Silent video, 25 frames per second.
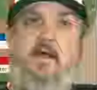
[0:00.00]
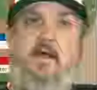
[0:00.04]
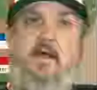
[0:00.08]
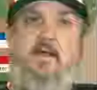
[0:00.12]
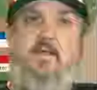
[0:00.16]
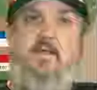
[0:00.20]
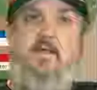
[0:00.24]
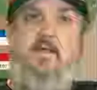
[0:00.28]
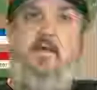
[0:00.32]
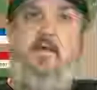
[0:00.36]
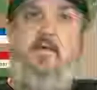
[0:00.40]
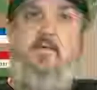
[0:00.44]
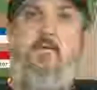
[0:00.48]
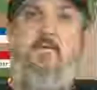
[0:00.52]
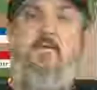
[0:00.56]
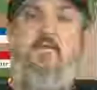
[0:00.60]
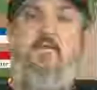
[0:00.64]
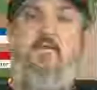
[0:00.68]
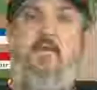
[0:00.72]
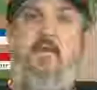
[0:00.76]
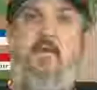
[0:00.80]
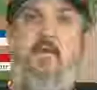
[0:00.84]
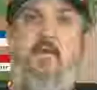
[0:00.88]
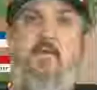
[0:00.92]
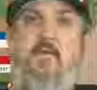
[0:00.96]
and there
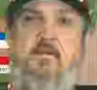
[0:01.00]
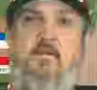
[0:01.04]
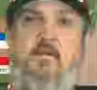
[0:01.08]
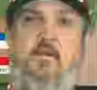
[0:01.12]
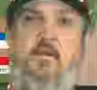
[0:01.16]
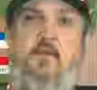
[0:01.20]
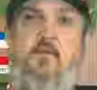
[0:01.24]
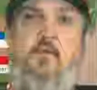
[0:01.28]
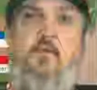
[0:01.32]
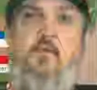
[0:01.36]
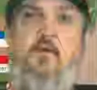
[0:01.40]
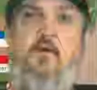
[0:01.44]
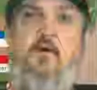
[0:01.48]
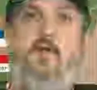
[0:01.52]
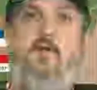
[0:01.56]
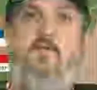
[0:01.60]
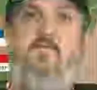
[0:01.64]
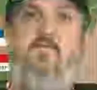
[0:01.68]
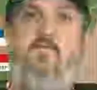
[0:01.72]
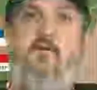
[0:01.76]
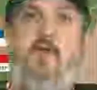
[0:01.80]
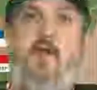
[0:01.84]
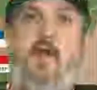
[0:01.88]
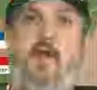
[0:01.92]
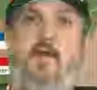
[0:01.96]
was little wood
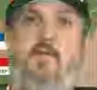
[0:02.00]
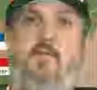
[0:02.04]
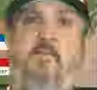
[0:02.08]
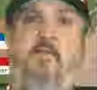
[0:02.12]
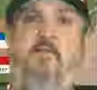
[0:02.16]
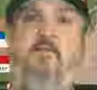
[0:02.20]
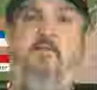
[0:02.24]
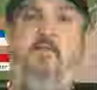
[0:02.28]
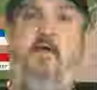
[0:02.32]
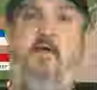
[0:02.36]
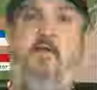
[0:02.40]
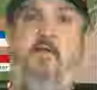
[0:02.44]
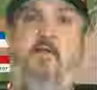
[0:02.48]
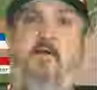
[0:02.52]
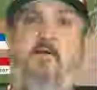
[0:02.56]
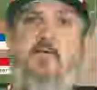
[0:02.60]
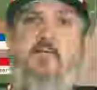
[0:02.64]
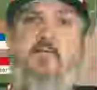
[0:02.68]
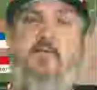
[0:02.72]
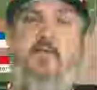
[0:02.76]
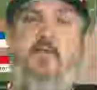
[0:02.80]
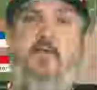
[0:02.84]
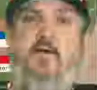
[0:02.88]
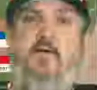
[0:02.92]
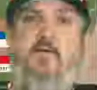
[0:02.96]
fragments all
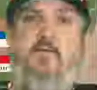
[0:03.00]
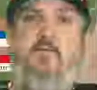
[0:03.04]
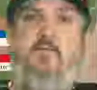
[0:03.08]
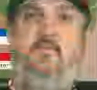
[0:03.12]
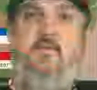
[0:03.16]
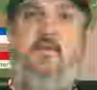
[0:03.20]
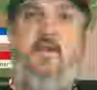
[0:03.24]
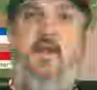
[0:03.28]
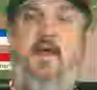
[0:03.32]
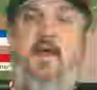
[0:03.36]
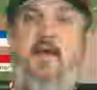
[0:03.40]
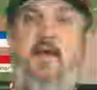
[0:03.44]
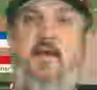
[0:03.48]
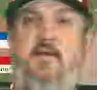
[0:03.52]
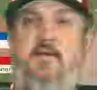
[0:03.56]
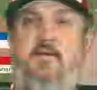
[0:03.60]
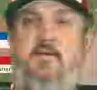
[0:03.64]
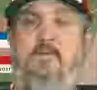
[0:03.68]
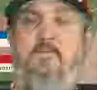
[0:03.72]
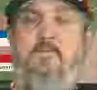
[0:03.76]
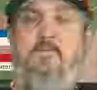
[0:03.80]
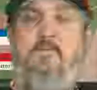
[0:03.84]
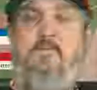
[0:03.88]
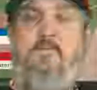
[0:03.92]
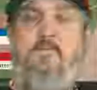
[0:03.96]
over the deck,
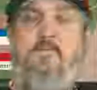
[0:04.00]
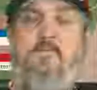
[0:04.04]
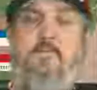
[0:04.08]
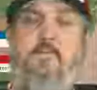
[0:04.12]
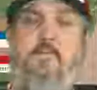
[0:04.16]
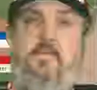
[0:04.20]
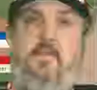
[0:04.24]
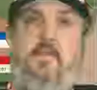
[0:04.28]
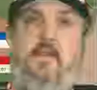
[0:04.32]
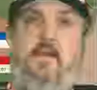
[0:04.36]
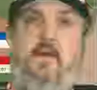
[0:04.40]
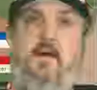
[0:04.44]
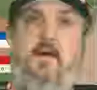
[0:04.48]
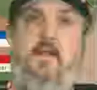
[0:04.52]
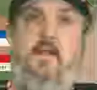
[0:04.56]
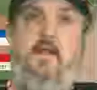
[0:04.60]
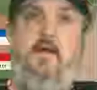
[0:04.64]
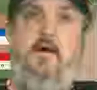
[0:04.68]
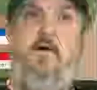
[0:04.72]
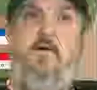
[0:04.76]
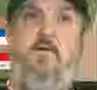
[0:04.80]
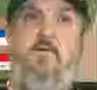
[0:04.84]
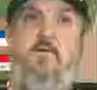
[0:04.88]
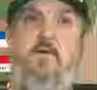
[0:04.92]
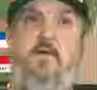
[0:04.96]

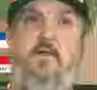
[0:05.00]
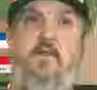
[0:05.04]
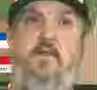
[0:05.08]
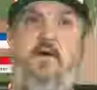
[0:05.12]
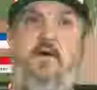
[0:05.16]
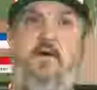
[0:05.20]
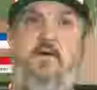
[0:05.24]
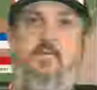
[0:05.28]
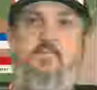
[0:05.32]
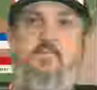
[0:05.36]
along with